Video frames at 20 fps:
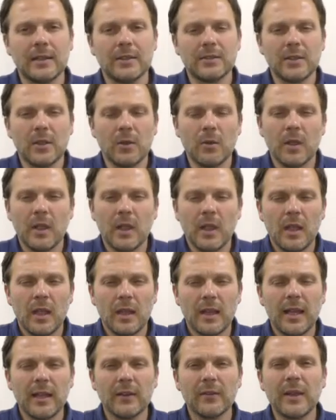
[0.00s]
So
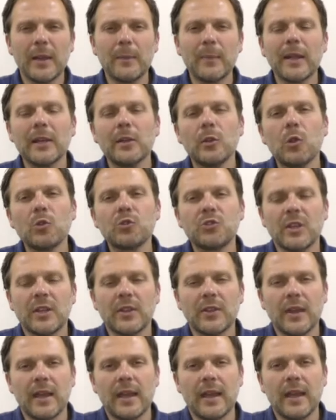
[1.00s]
kind of like by logic
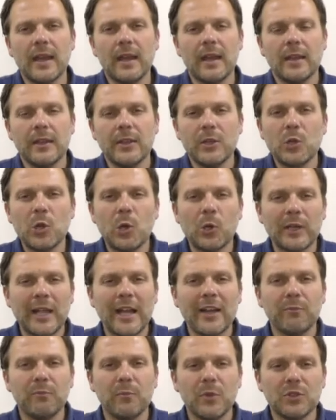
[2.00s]
there, you can't
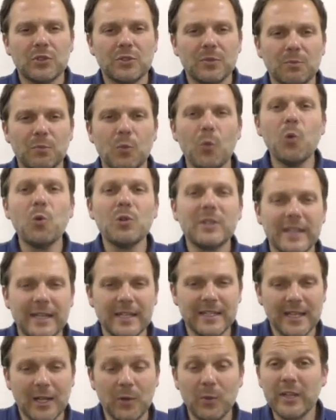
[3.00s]
have much more detail.